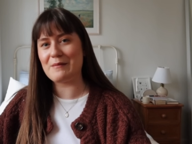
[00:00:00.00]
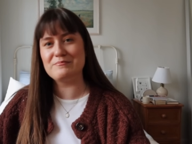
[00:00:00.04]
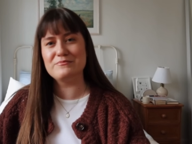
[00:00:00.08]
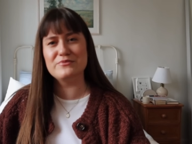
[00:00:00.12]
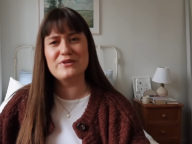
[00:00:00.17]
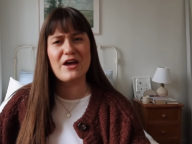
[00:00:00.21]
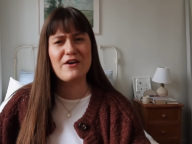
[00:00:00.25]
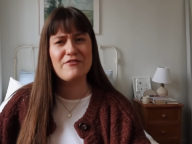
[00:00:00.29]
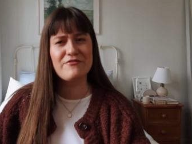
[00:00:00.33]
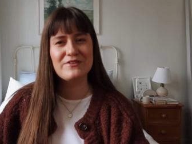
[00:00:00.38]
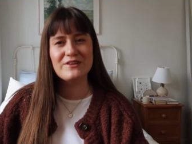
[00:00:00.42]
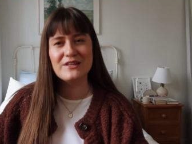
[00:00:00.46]
I'm
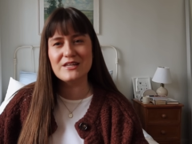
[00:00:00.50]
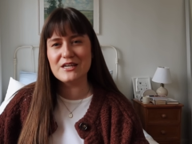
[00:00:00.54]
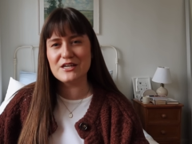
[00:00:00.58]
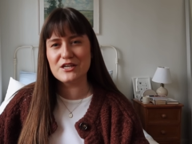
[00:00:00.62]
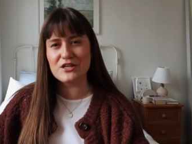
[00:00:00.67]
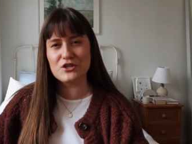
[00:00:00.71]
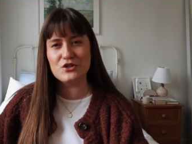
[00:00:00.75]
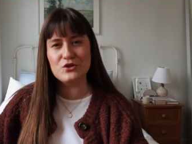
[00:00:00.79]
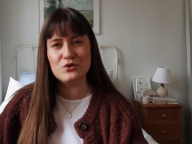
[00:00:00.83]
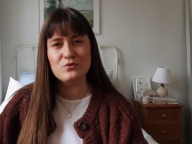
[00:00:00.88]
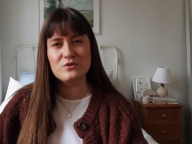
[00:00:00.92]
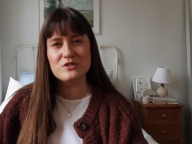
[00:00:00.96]
definitely a
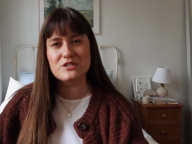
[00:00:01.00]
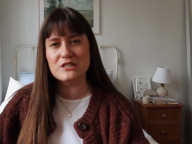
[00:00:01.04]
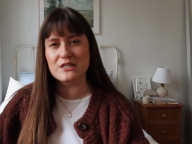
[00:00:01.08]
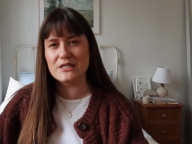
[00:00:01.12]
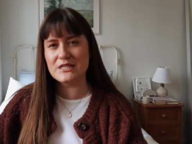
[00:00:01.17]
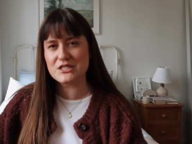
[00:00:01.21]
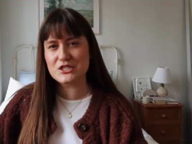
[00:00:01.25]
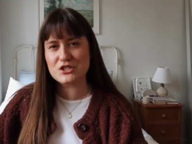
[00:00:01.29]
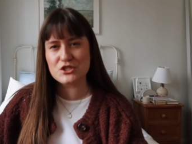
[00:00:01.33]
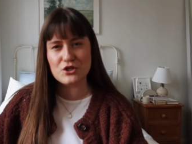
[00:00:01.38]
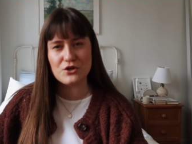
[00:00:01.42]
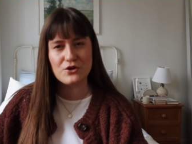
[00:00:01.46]
huge
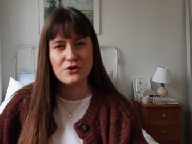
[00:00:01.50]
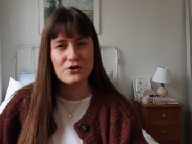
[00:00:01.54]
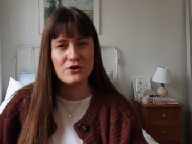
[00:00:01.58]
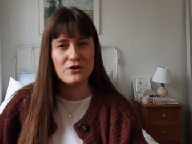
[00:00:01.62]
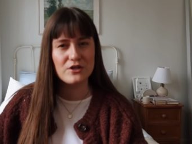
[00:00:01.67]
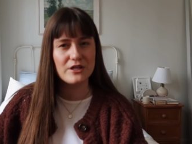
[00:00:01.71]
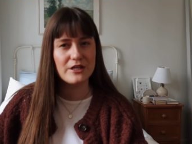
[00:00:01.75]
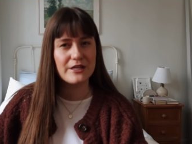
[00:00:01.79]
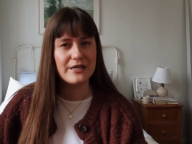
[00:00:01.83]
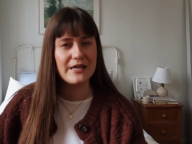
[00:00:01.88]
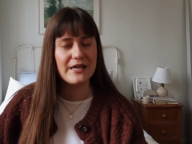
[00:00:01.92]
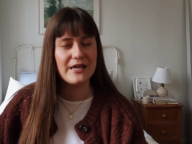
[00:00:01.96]
list
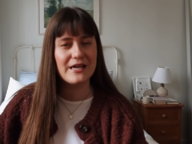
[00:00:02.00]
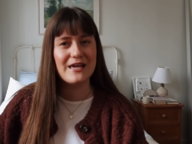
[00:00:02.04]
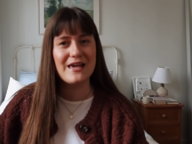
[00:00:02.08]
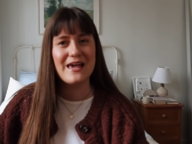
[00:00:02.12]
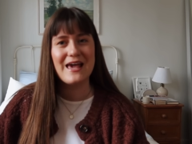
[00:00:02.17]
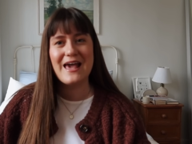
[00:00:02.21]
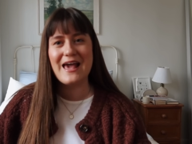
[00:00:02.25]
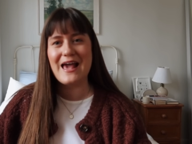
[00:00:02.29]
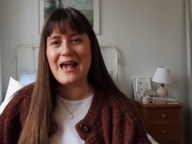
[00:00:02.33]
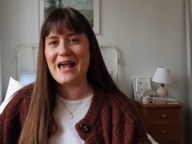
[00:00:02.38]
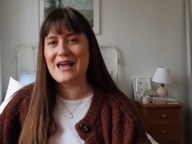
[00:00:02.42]
girly